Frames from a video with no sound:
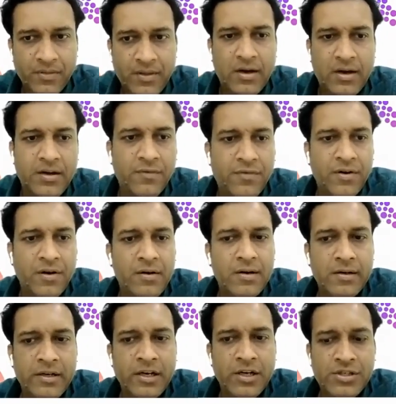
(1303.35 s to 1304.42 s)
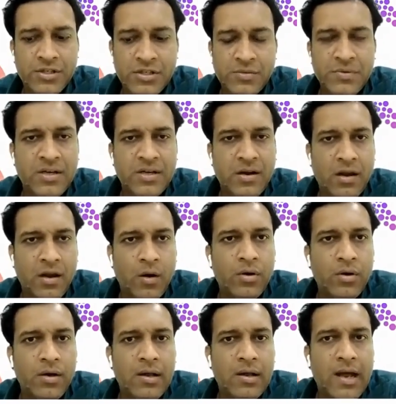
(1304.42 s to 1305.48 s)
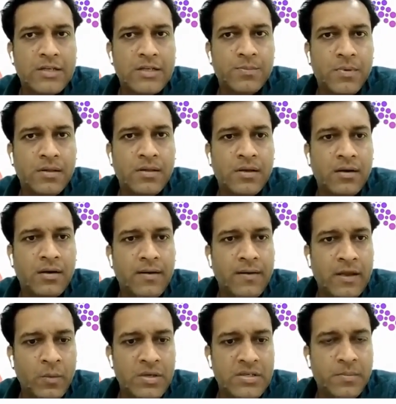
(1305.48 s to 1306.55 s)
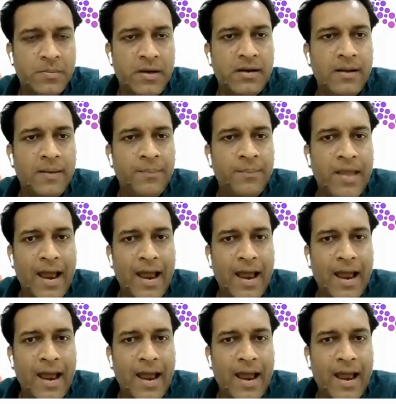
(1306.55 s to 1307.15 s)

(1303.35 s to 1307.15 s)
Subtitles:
There are different deductions which are allowed as per the investment.